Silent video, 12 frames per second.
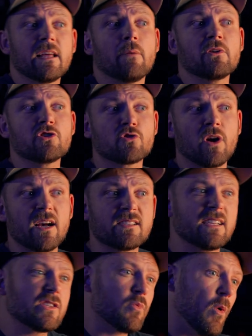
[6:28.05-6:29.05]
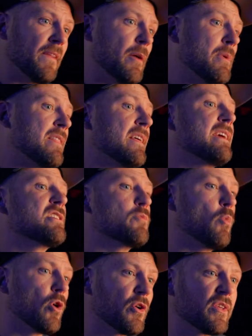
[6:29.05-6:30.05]
that we trust. It's one that we think is
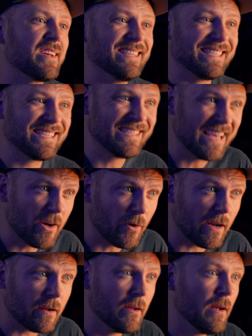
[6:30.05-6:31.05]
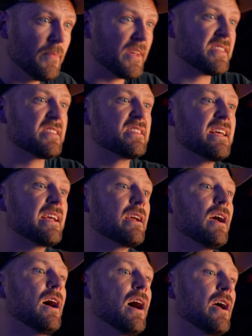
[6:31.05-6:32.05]
worth considering. The
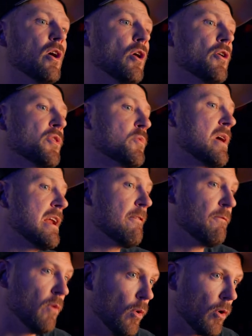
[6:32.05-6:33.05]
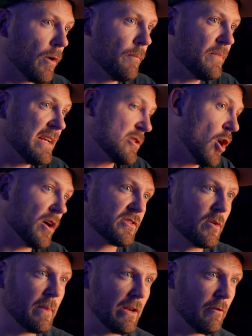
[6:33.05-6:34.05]
STINGIR 384 is
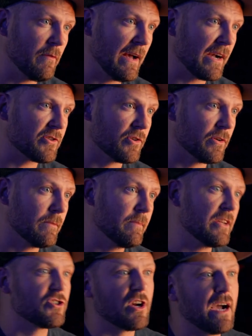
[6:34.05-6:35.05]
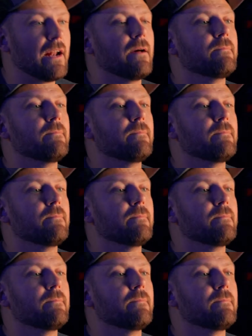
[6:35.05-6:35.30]
also manufactured in China.